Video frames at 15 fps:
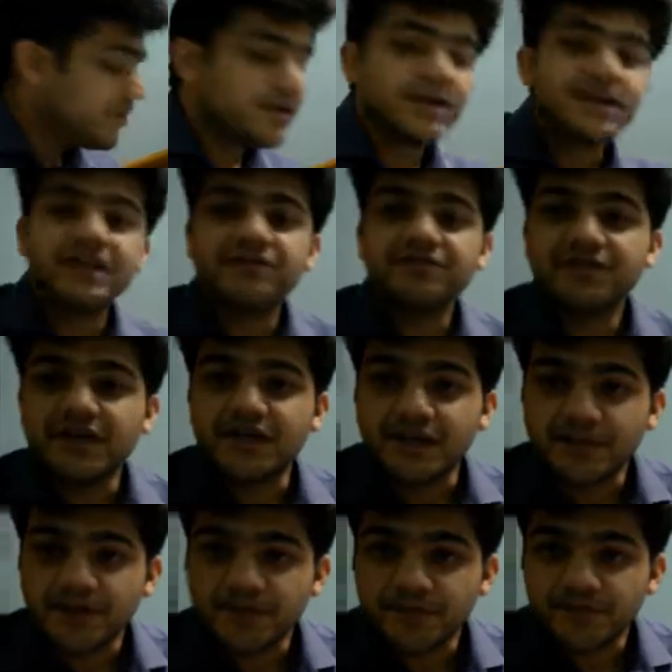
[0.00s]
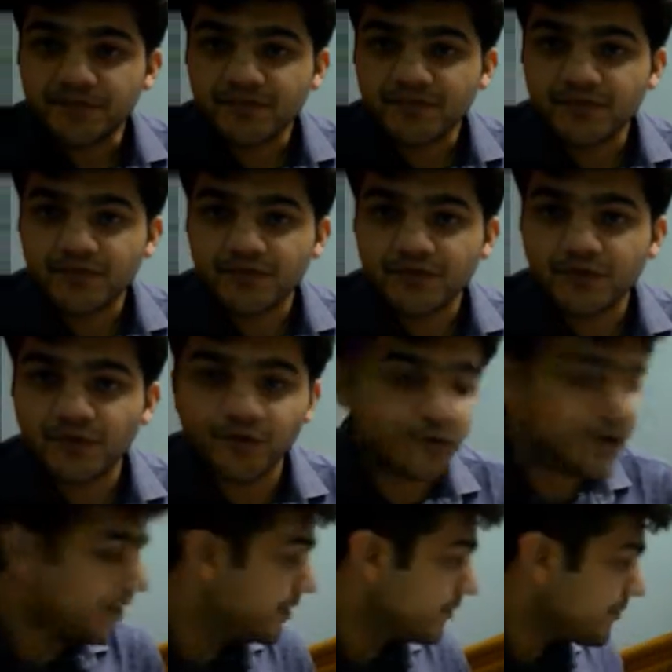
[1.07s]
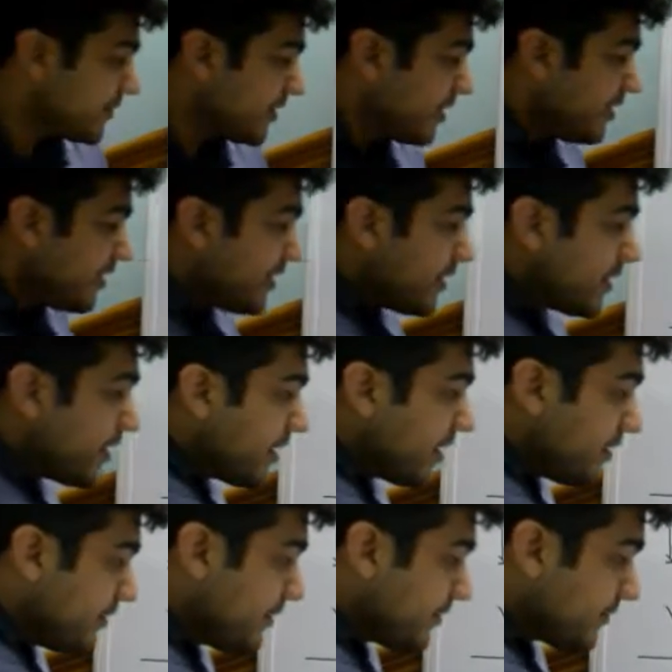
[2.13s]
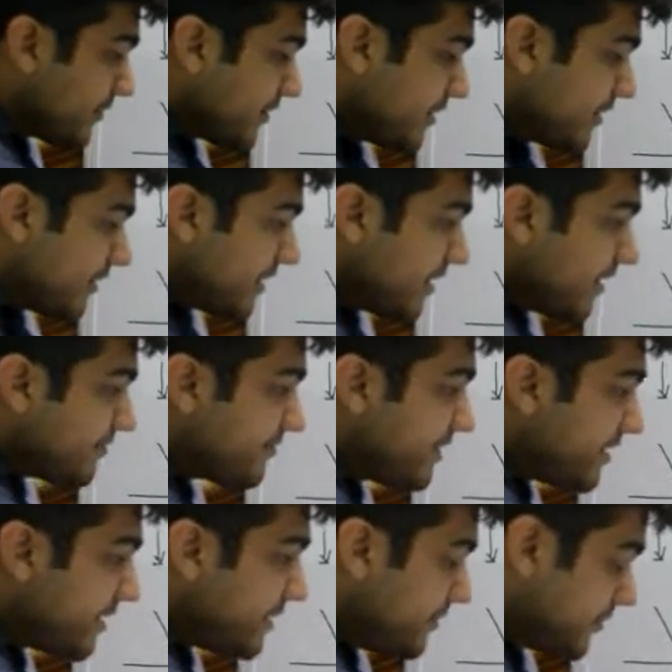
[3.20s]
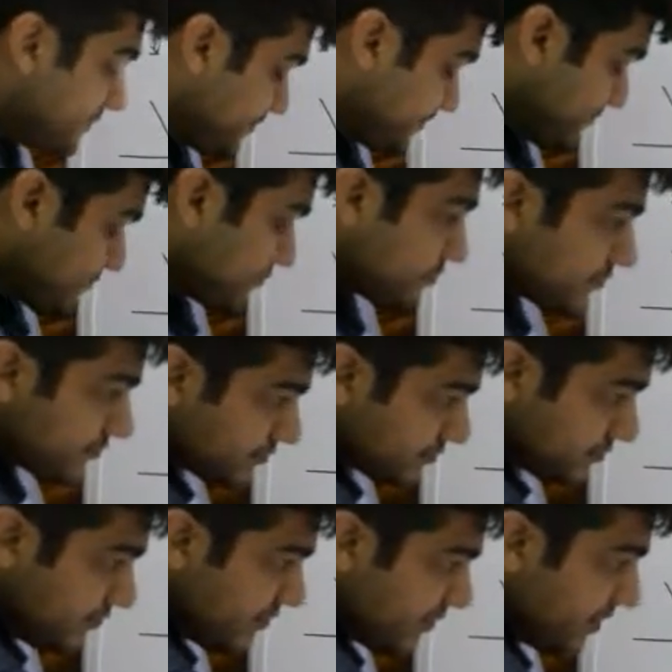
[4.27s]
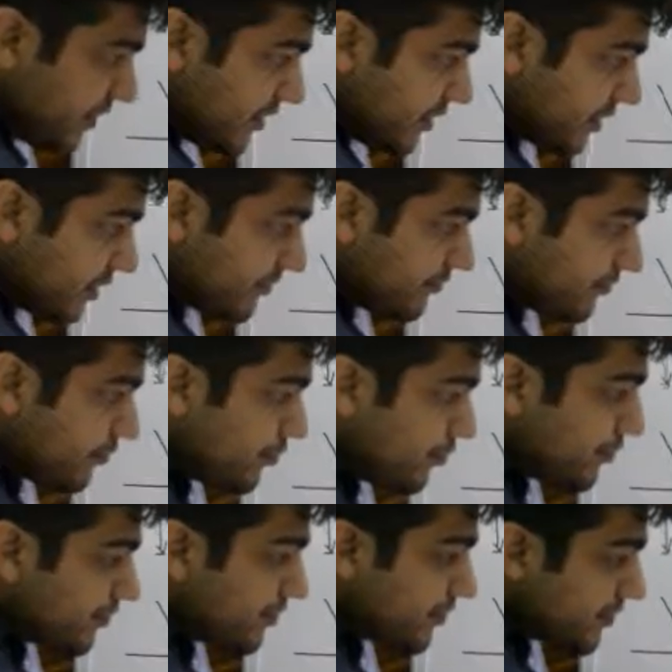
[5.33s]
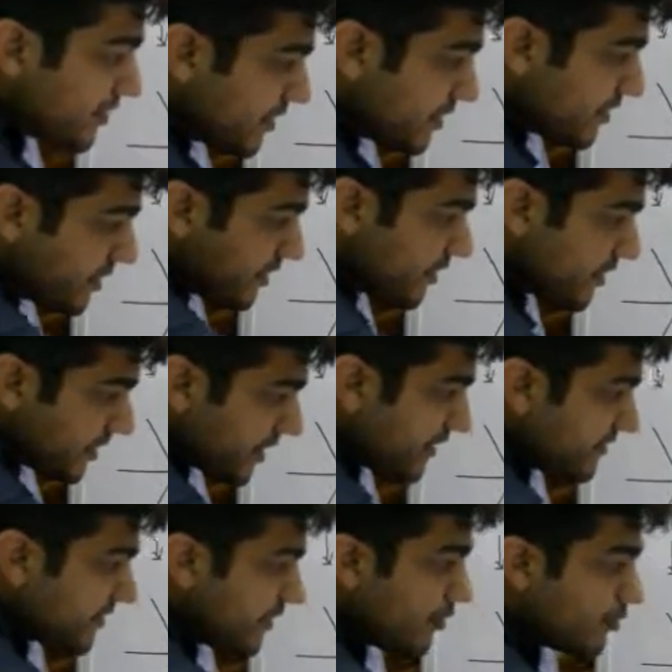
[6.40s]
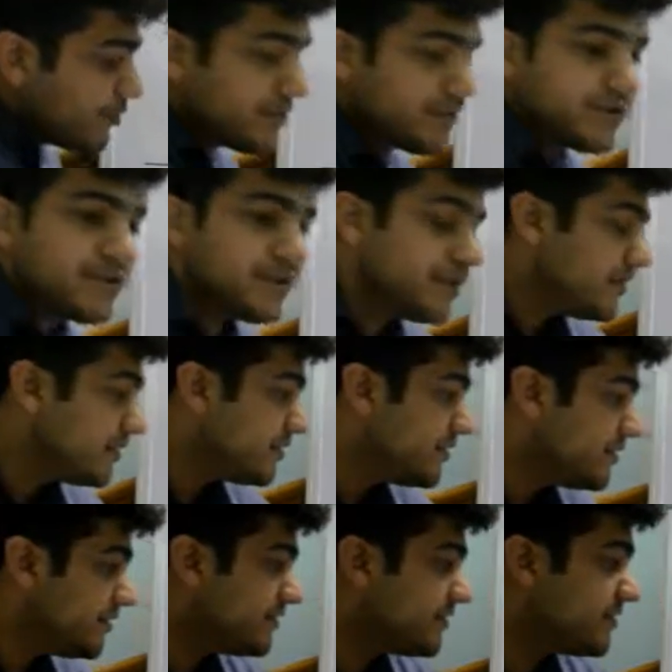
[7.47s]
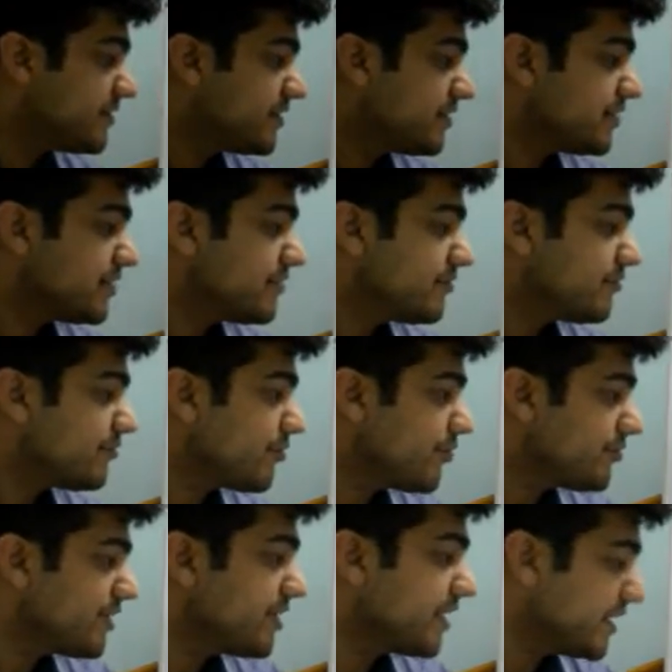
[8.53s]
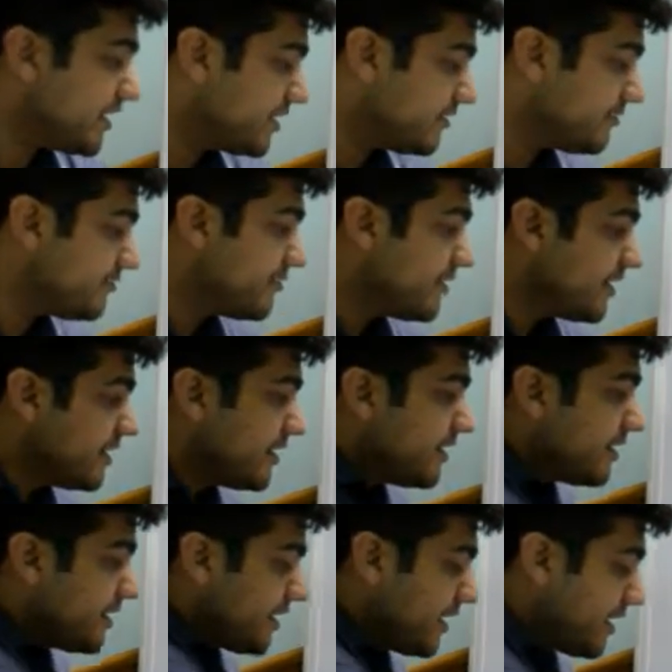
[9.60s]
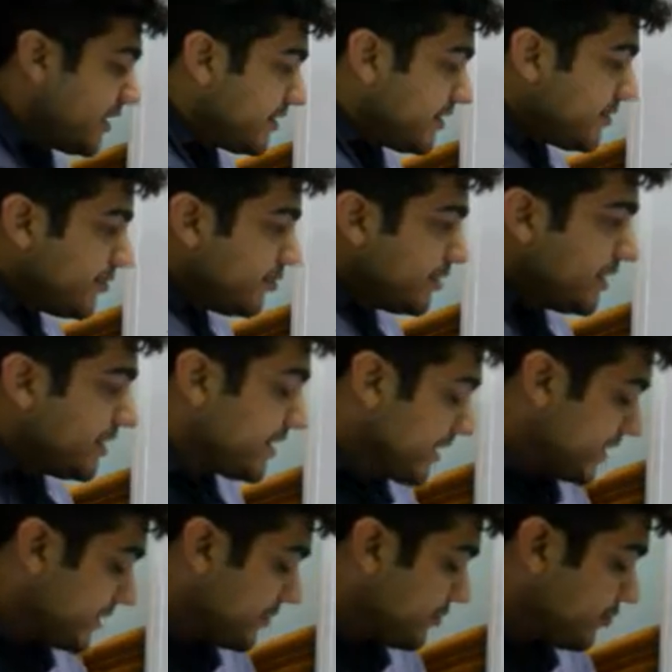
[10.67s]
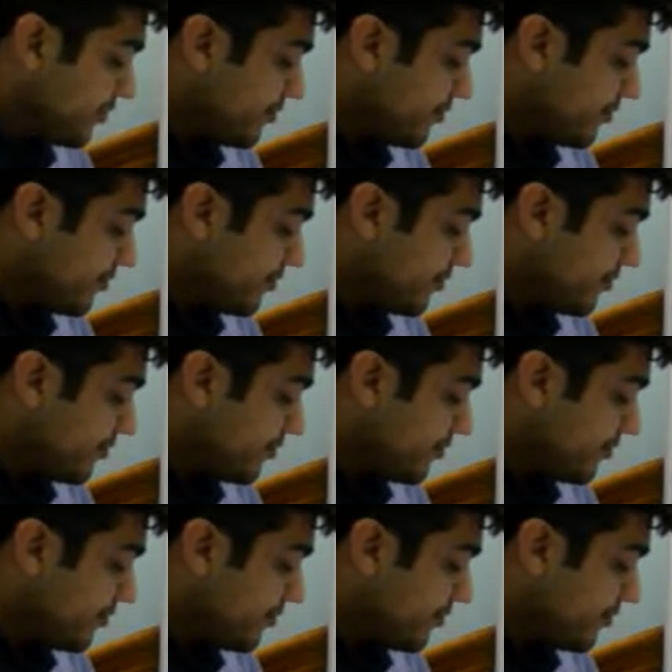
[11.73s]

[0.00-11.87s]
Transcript: AVL. Okay, and in the left leg, if you cancel out this from the negative and only connect it to the